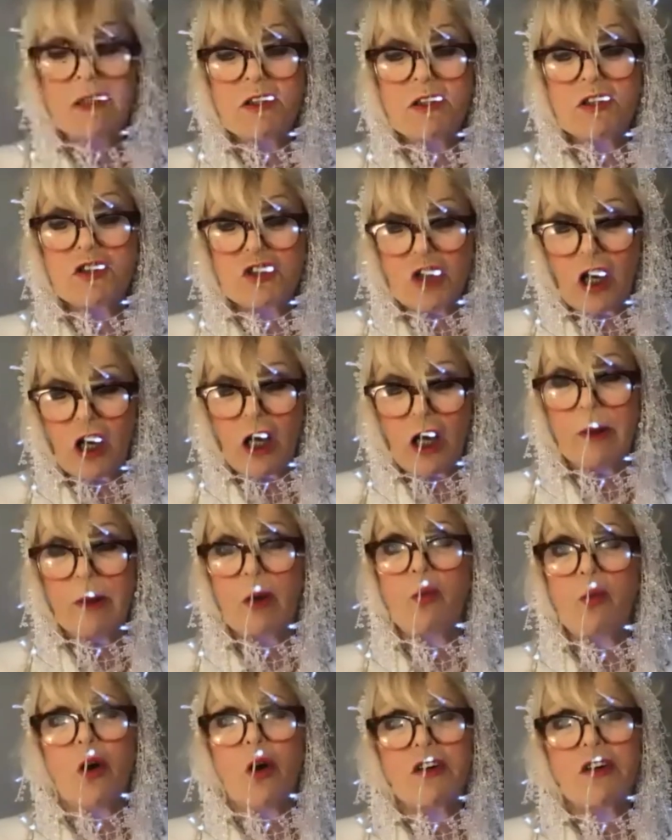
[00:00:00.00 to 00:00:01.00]
Charming,
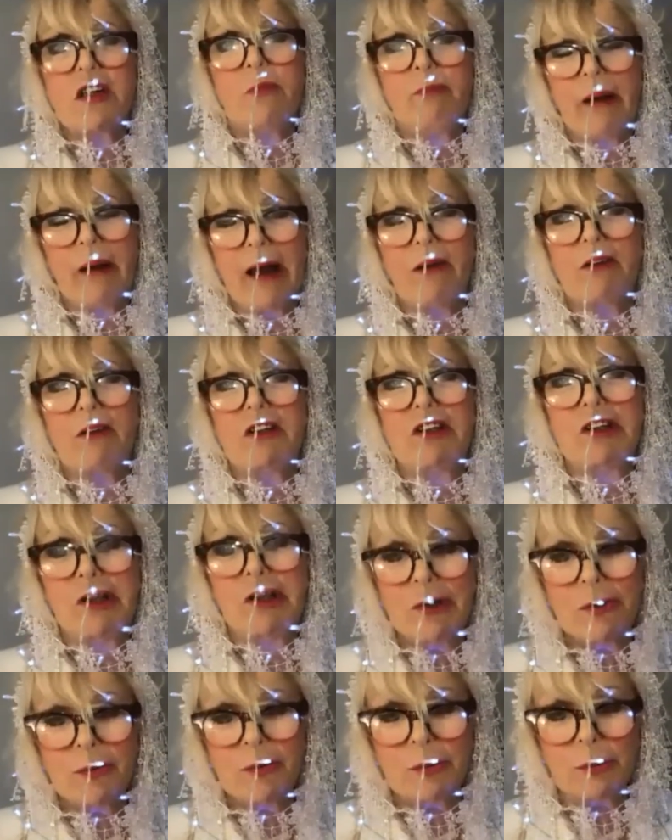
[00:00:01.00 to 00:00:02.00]
what about
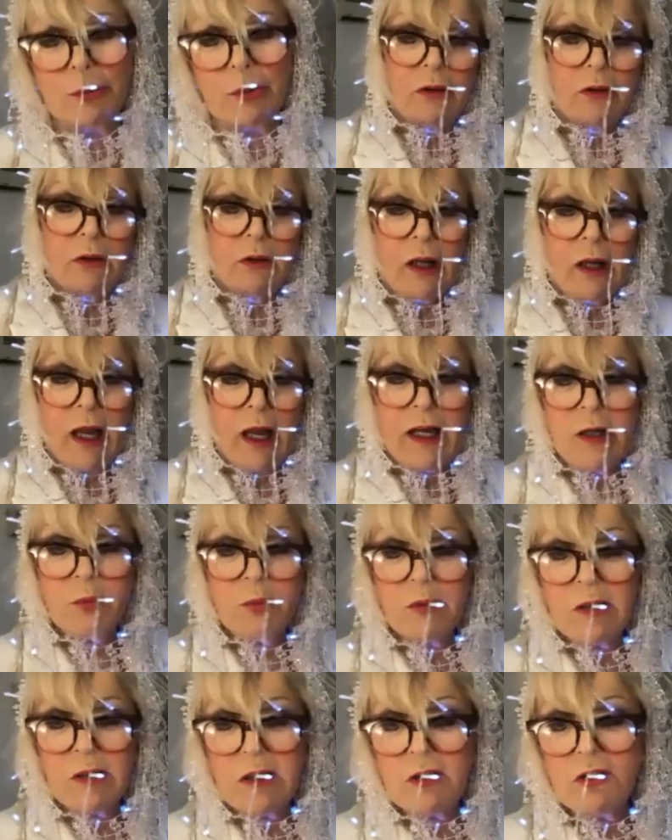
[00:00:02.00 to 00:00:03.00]
you? Anyone
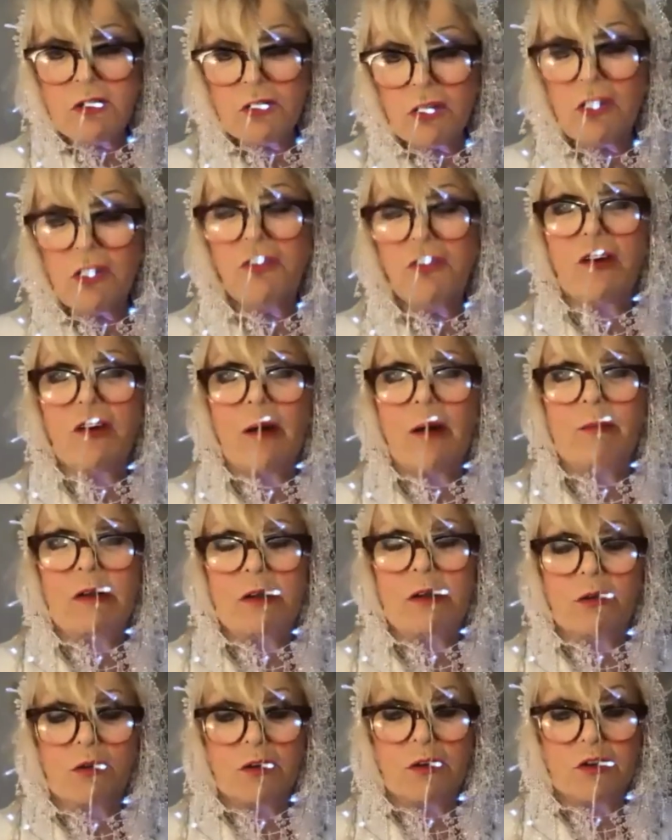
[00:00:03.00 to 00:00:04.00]
in your family you
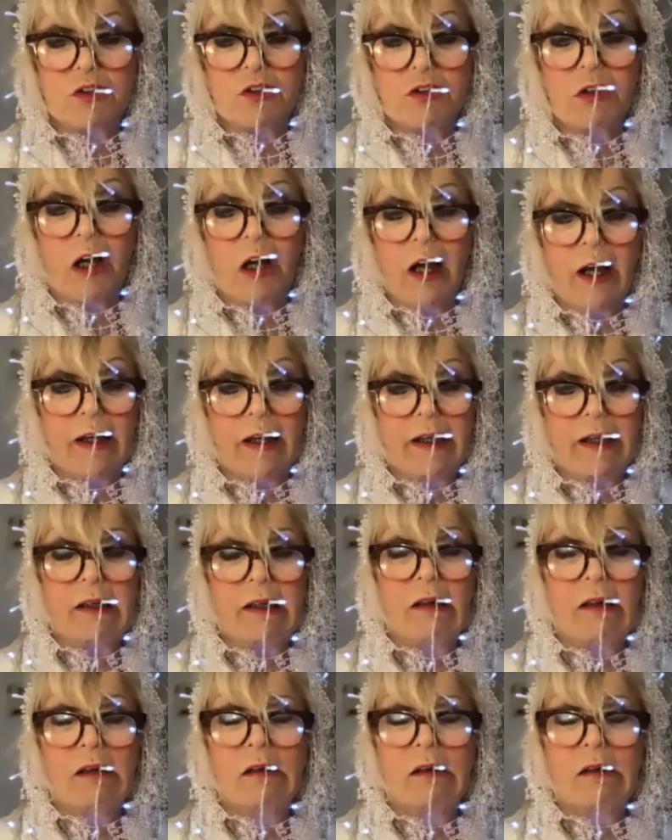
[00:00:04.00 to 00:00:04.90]
could try?